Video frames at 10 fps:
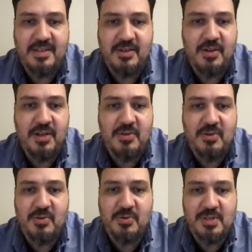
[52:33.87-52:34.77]
you can
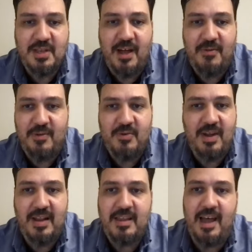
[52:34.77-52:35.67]
do stuff in
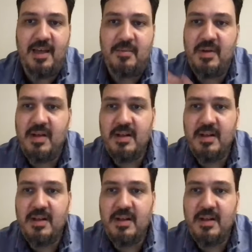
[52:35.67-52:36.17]
real time.